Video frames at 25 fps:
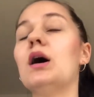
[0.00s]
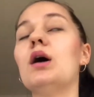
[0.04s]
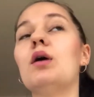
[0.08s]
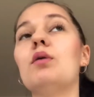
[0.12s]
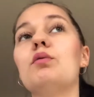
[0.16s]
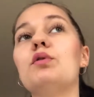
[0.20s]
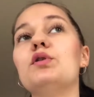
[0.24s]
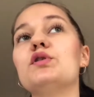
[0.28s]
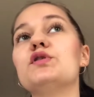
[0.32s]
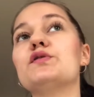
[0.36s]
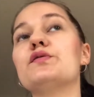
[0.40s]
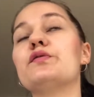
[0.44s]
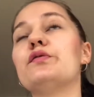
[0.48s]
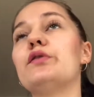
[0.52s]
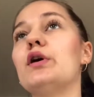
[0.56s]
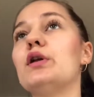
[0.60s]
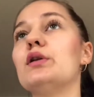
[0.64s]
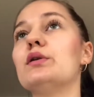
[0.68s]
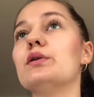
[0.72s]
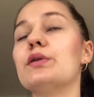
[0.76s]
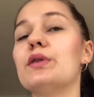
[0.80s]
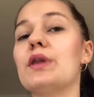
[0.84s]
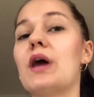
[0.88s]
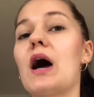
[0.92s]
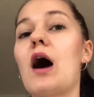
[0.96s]
which
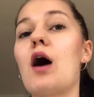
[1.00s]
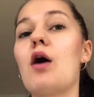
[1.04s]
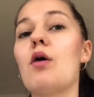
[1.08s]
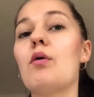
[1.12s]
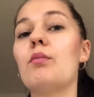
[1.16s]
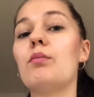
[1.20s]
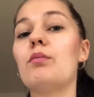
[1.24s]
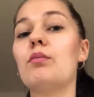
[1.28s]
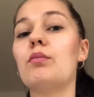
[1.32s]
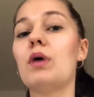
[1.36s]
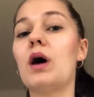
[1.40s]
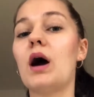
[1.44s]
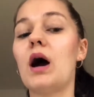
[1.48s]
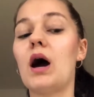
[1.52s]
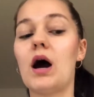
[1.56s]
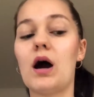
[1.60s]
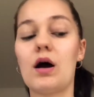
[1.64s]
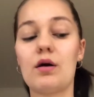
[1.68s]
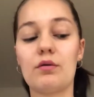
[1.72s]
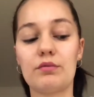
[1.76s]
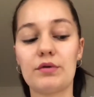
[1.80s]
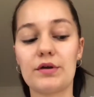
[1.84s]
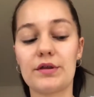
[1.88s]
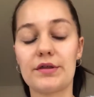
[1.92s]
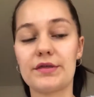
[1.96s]
followed now
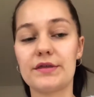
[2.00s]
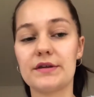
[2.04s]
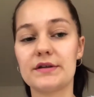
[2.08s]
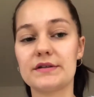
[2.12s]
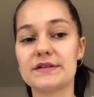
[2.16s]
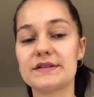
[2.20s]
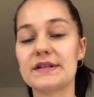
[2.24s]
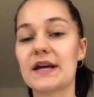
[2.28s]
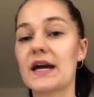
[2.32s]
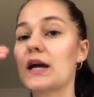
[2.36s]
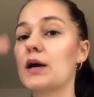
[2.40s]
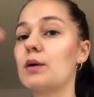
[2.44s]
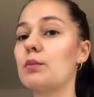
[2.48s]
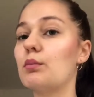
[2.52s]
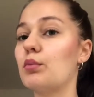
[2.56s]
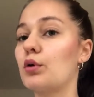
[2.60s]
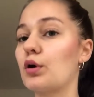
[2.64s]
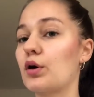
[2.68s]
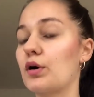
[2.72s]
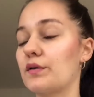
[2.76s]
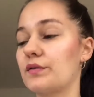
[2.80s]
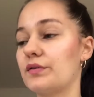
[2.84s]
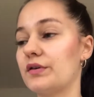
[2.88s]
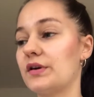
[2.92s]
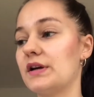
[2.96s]
with the second
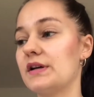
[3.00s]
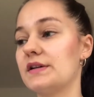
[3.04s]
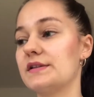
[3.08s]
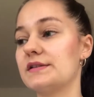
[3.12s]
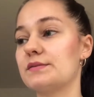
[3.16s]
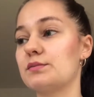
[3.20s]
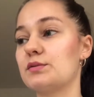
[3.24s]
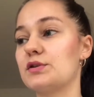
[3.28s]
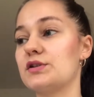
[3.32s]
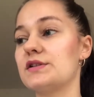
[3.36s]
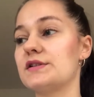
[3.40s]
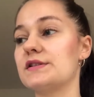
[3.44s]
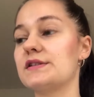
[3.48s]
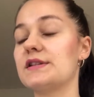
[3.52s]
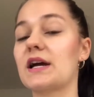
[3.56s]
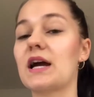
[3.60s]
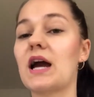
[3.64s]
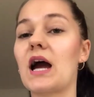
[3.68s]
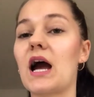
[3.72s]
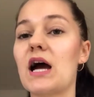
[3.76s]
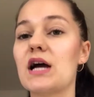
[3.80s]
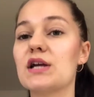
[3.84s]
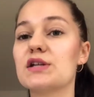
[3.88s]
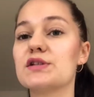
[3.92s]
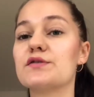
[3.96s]
book of his, which is the
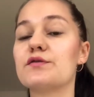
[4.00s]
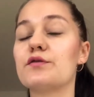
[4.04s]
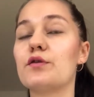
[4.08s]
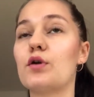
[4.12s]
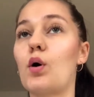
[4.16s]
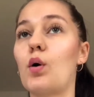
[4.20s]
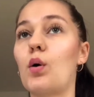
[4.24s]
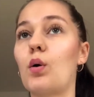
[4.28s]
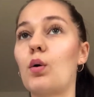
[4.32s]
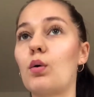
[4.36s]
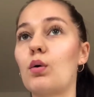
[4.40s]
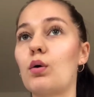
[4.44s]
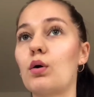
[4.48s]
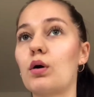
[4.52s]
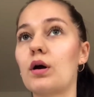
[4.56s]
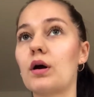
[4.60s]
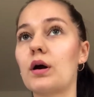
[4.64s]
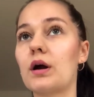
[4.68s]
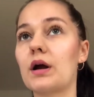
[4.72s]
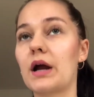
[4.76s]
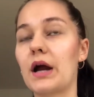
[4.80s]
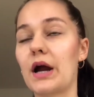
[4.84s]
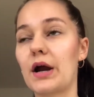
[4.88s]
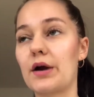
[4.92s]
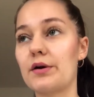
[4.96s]
Cash Flow
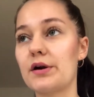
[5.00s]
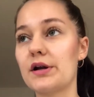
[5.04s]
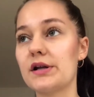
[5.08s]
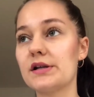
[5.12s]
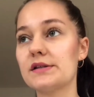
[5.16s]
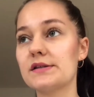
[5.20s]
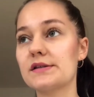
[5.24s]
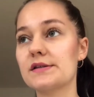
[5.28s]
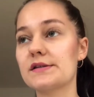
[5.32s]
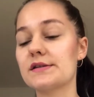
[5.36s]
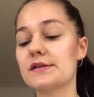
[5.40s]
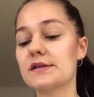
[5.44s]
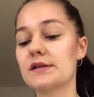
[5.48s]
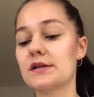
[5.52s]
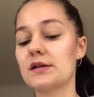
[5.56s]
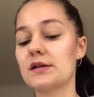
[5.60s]
Guarants.